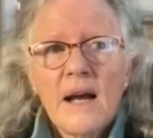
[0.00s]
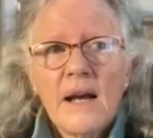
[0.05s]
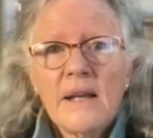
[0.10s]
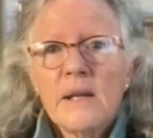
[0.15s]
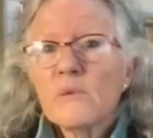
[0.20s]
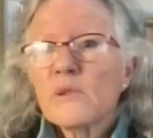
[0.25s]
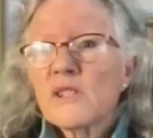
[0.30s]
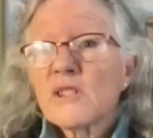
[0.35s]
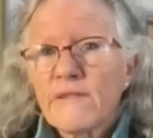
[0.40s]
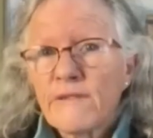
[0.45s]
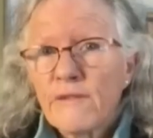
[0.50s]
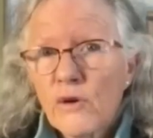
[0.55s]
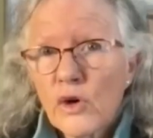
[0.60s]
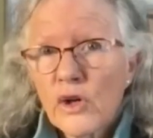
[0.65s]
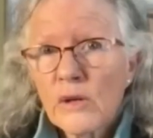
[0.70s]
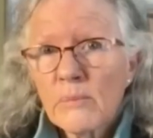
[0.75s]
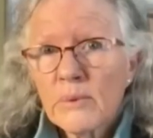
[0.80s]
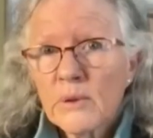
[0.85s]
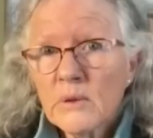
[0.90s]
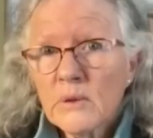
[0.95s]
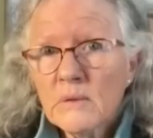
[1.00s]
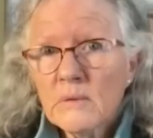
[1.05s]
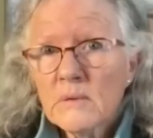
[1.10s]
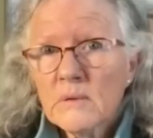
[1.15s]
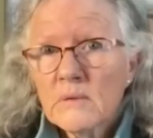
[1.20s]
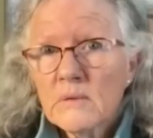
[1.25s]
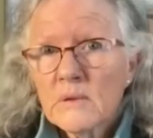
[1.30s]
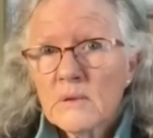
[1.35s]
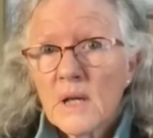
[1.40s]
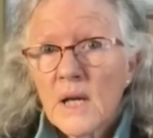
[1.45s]
It was affordable
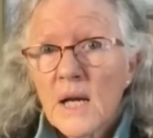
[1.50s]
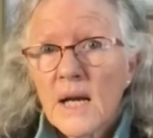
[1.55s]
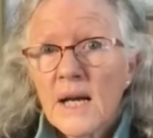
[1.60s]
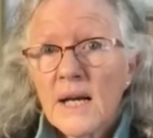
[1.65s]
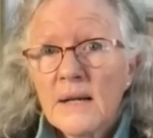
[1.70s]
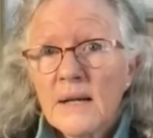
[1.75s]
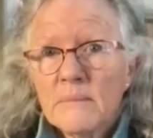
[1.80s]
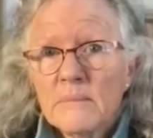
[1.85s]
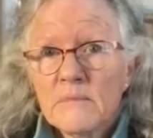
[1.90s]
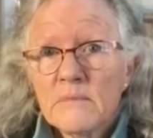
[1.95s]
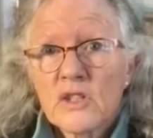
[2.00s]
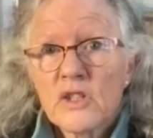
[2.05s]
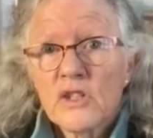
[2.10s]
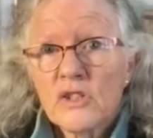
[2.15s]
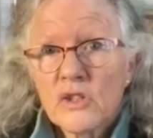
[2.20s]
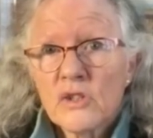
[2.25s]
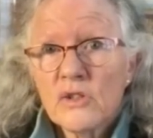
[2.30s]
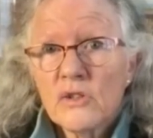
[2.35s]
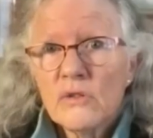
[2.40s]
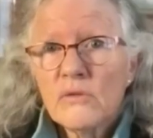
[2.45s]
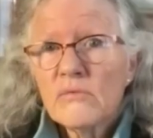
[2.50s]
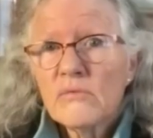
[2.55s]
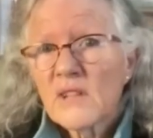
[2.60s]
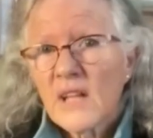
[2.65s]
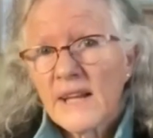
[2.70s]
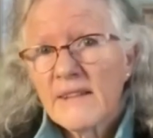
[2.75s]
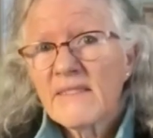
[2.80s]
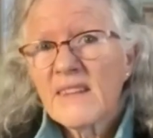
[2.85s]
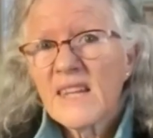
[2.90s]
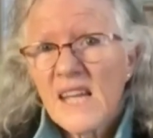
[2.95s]
to do,
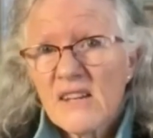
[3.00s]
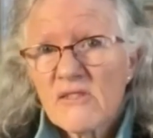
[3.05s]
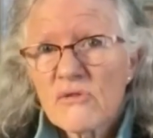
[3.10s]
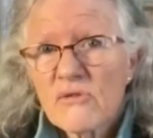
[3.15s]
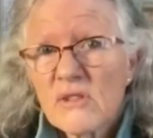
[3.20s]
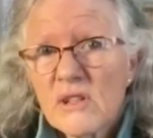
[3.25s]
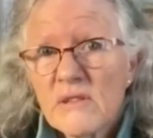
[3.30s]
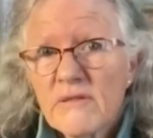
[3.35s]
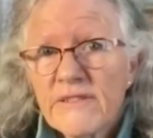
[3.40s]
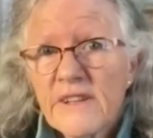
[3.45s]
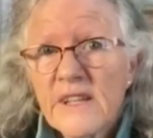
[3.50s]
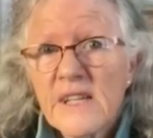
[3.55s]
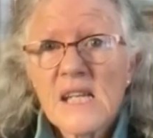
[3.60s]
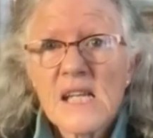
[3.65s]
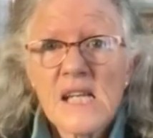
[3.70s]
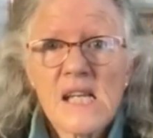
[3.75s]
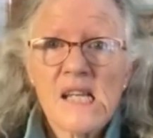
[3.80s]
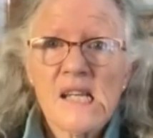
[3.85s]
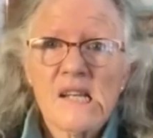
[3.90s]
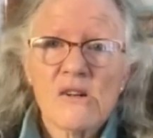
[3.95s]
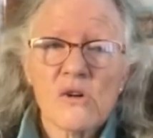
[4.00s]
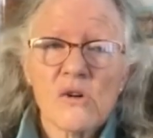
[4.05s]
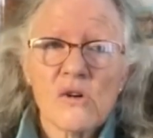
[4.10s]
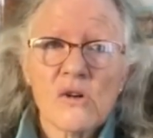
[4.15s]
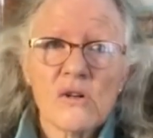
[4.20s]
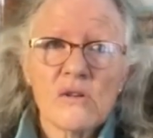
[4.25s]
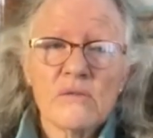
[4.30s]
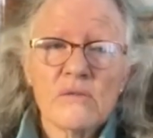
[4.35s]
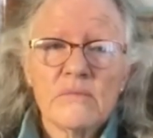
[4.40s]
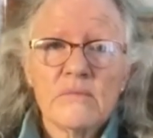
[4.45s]
like the entry fee
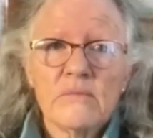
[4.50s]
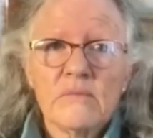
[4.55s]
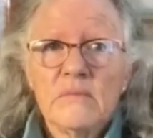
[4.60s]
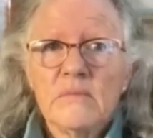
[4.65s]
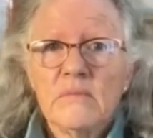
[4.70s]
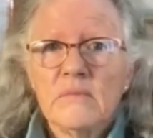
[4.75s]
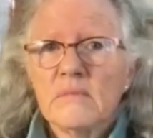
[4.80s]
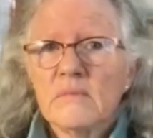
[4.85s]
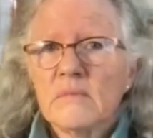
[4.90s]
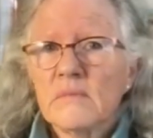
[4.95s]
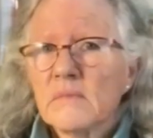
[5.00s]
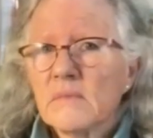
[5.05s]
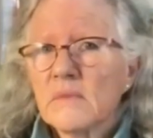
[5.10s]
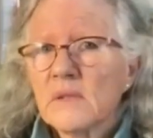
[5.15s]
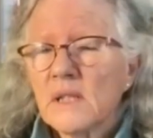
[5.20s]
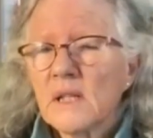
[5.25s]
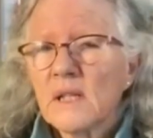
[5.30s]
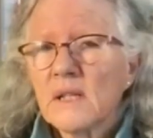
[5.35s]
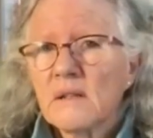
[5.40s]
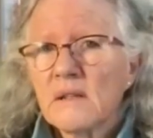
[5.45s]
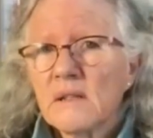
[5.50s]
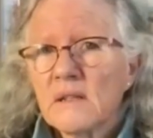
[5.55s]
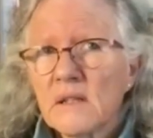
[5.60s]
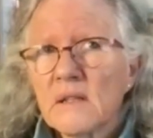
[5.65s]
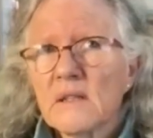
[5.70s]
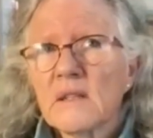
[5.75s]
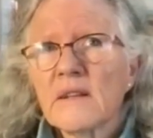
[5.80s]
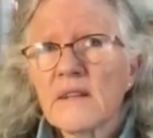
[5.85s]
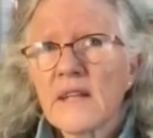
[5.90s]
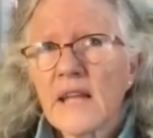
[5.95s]
or
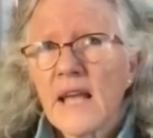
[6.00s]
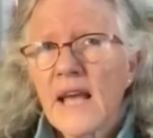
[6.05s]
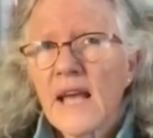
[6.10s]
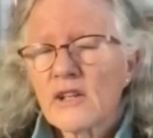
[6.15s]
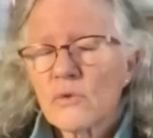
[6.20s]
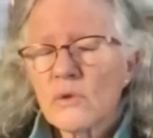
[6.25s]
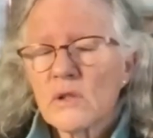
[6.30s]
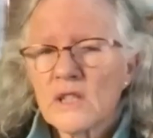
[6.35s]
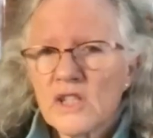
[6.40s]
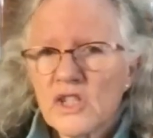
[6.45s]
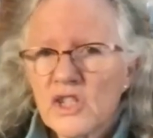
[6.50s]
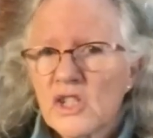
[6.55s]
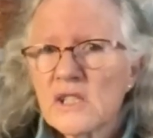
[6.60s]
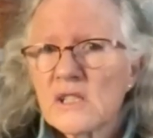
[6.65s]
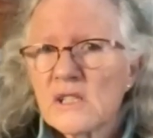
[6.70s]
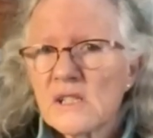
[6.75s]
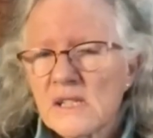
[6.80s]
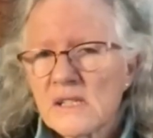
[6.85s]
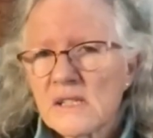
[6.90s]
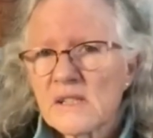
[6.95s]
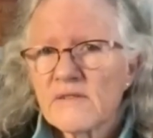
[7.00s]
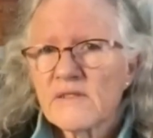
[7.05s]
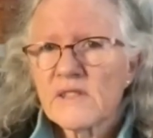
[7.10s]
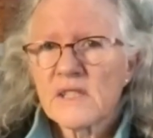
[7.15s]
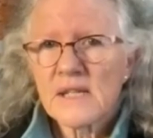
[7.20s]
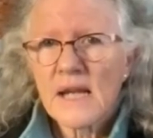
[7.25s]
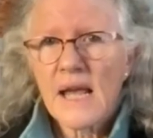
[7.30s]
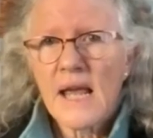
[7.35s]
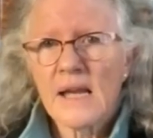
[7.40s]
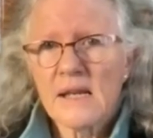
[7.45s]
the actual logistics of
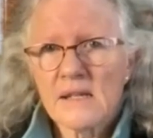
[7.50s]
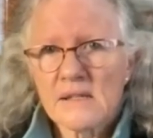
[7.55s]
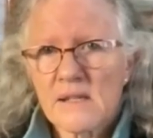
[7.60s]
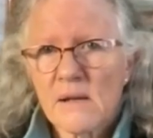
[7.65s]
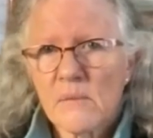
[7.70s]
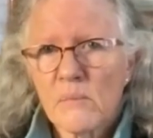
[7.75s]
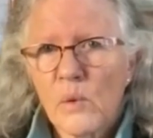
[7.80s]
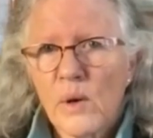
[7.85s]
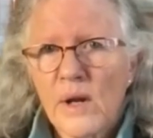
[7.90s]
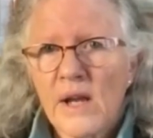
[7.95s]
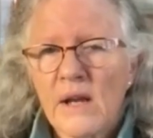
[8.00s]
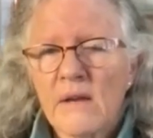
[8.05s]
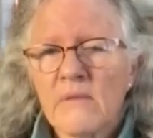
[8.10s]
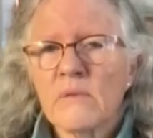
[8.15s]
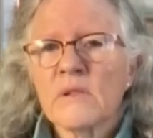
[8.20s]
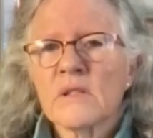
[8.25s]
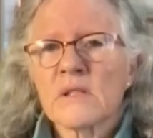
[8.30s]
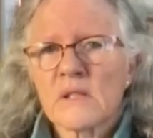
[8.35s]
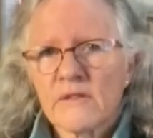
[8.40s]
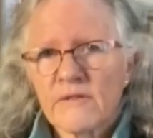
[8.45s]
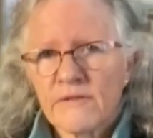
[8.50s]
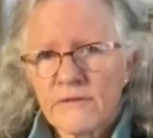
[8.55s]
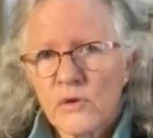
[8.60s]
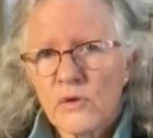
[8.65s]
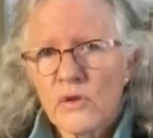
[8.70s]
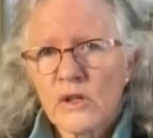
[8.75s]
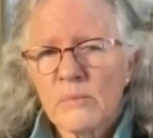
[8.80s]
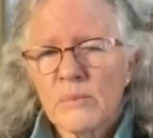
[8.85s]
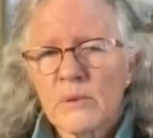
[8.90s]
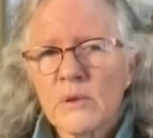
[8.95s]
staying somewhere was
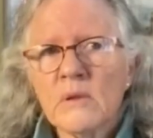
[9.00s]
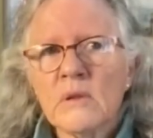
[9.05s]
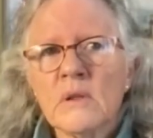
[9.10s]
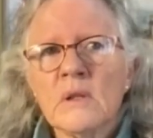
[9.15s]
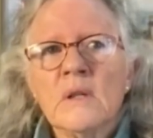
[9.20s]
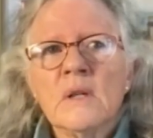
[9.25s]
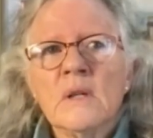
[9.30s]
affordable.